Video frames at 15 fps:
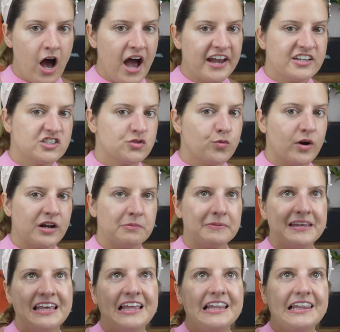I just want to
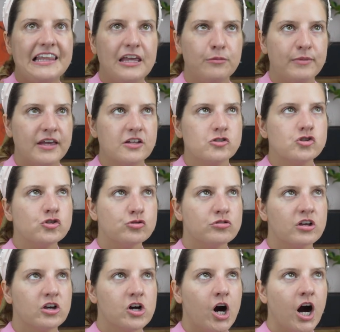be gleaming to
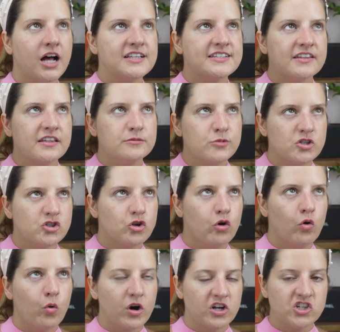the gods in the most
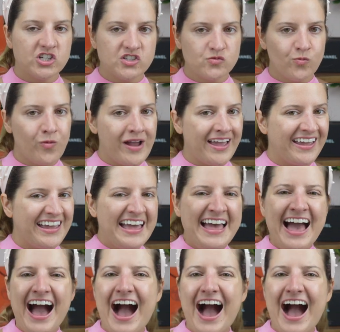gorgeous way.